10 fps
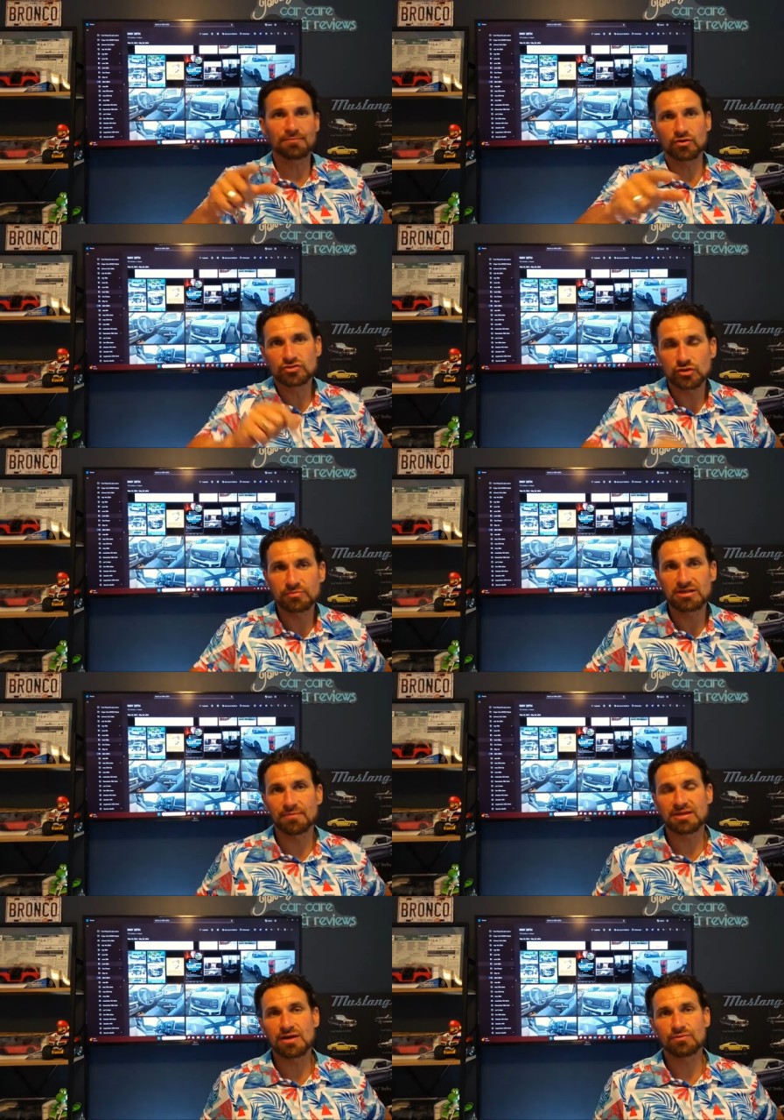I'm also going to be
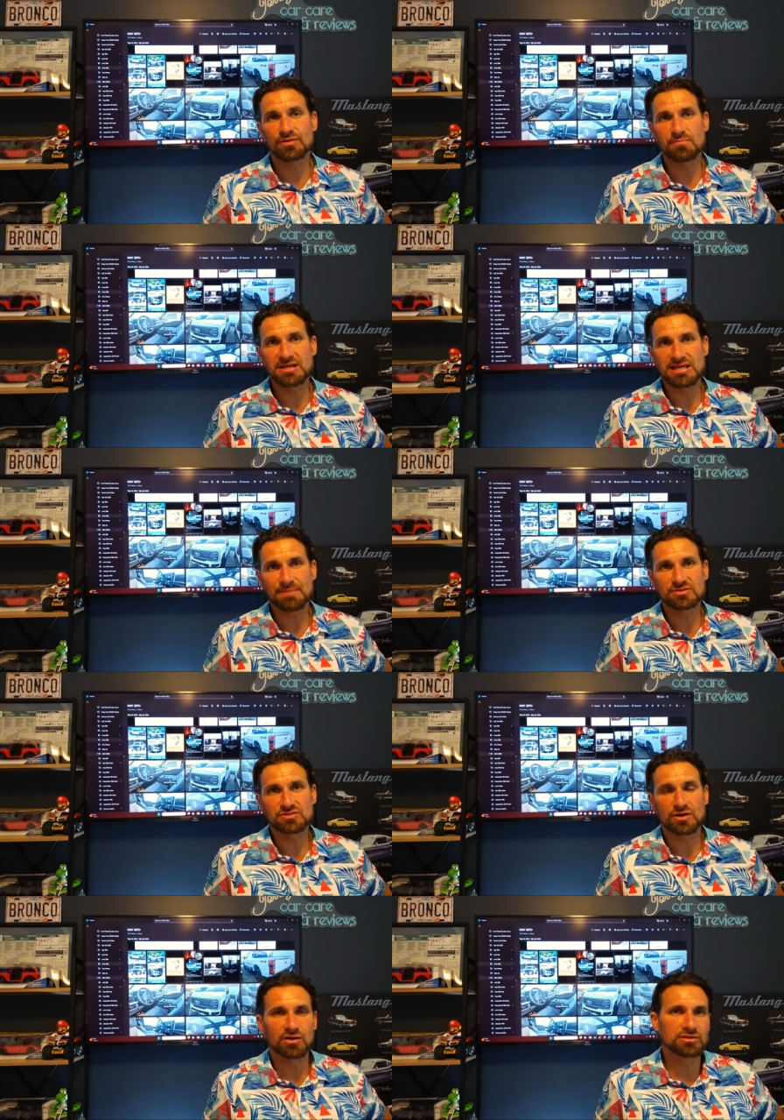coming out with a mini
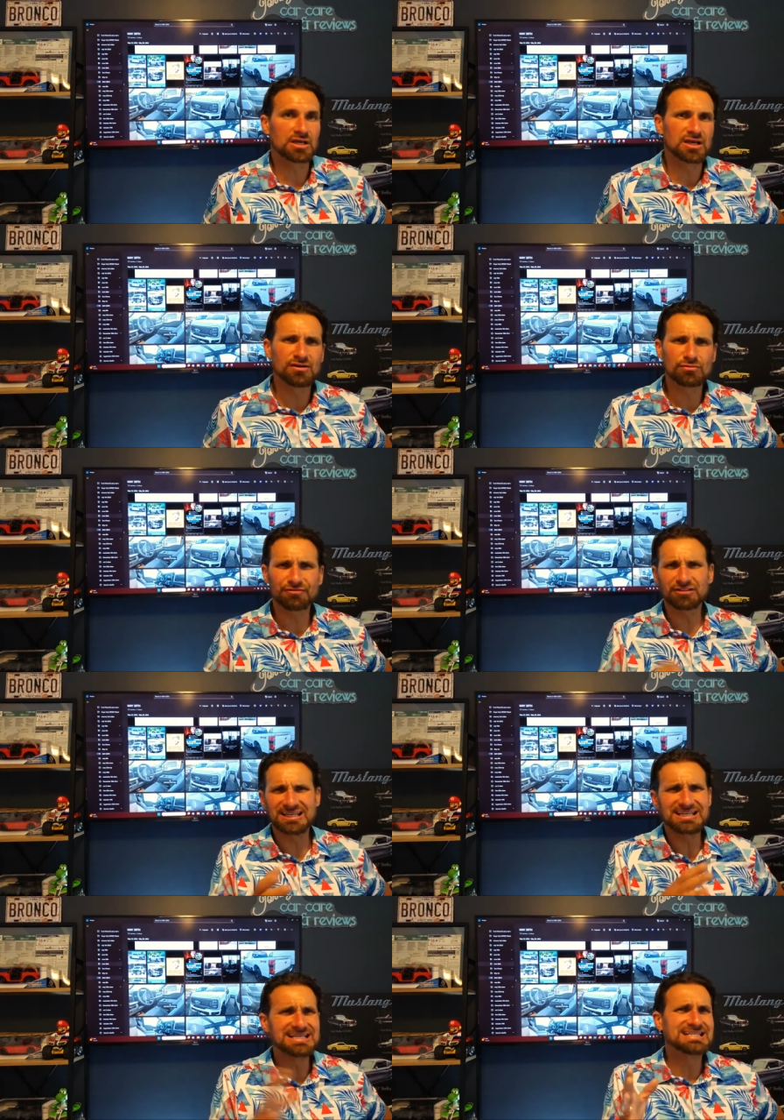episode,
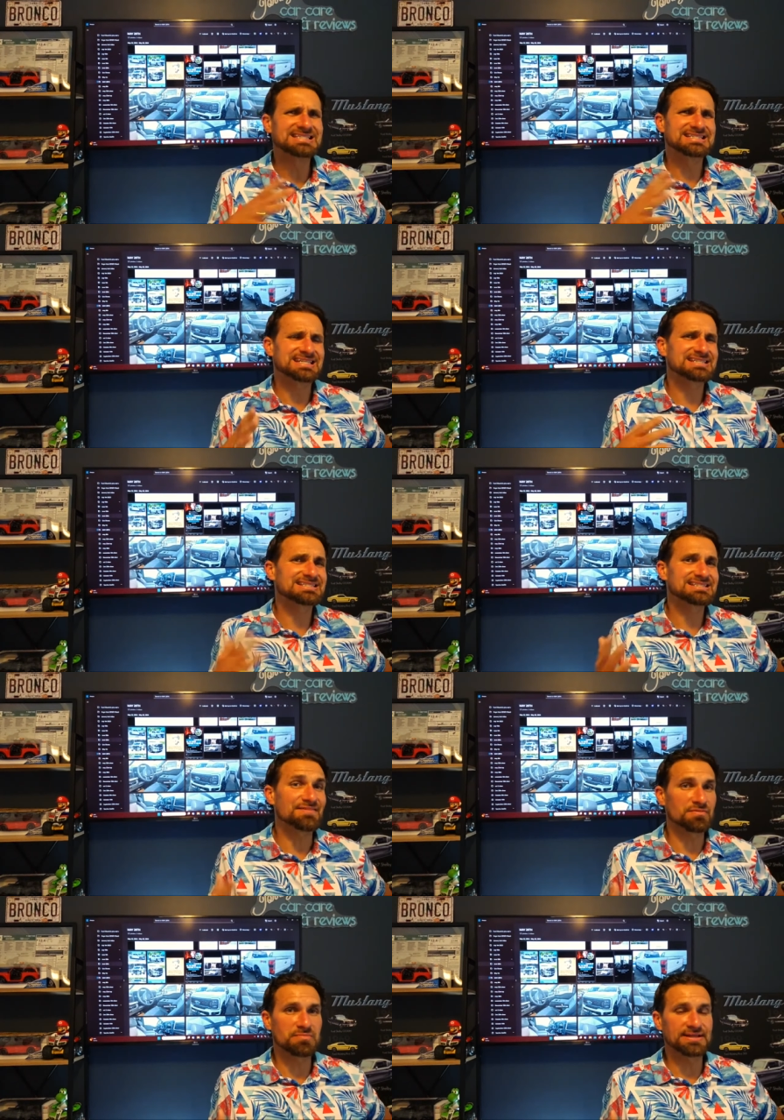roughly six,
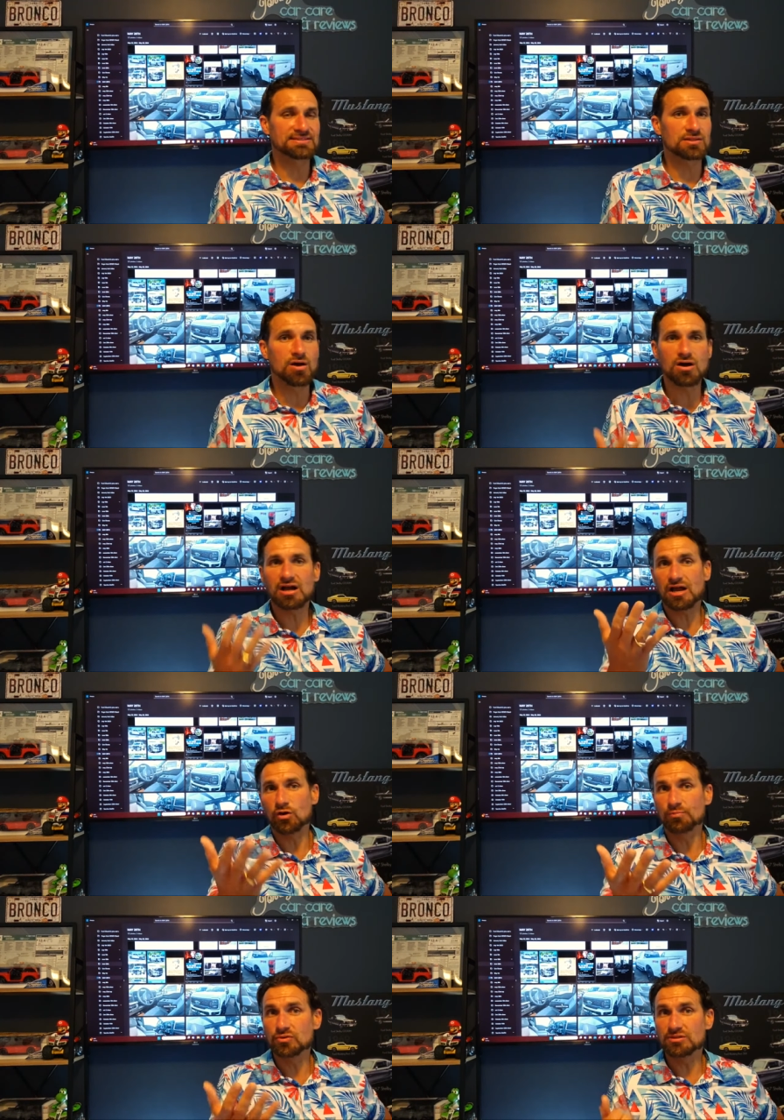seven minutes long. I
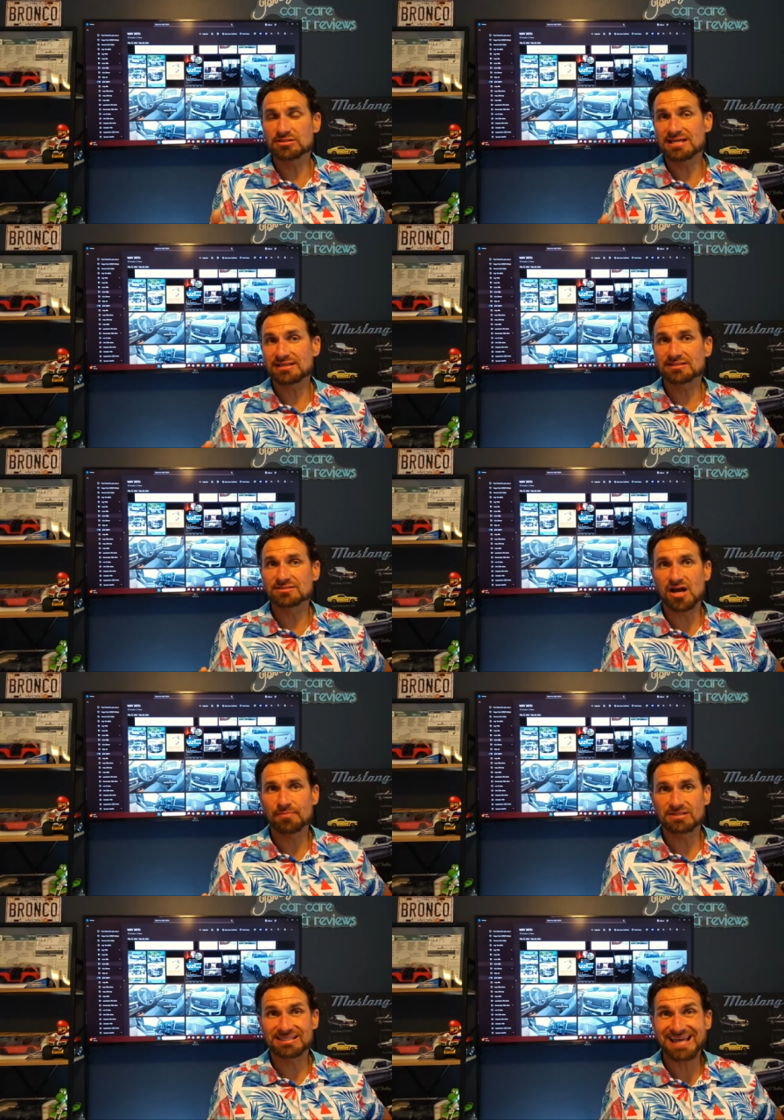hope you can take the
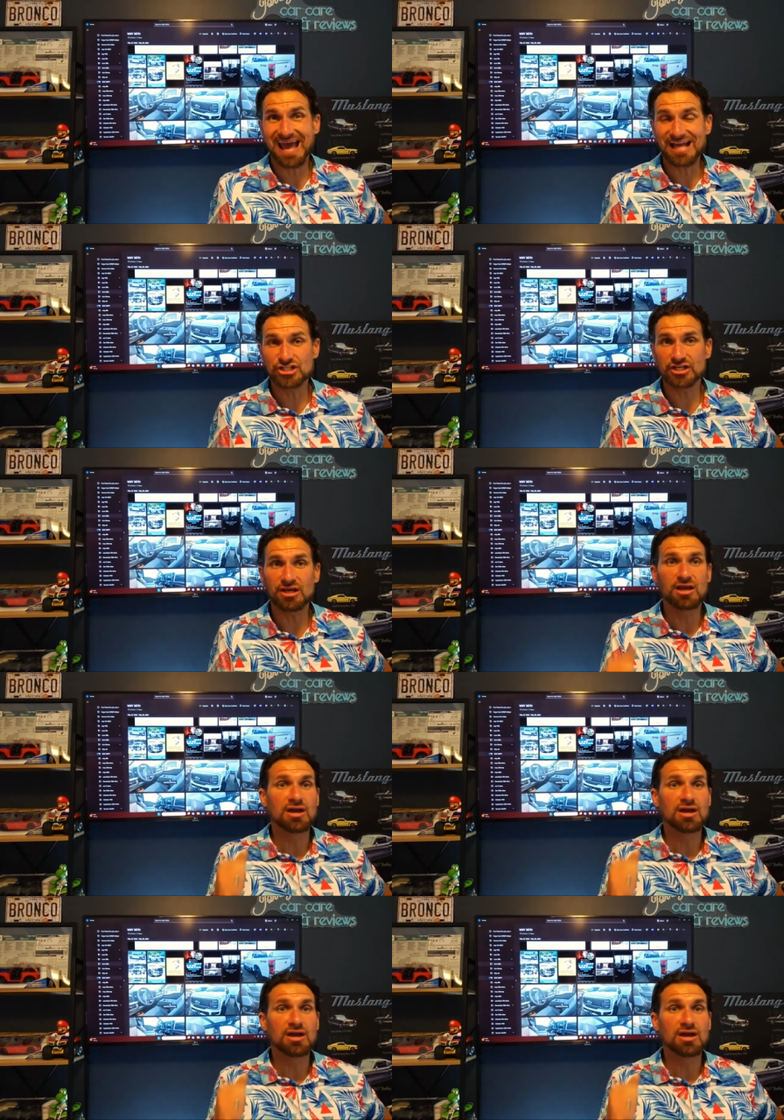time to catch it.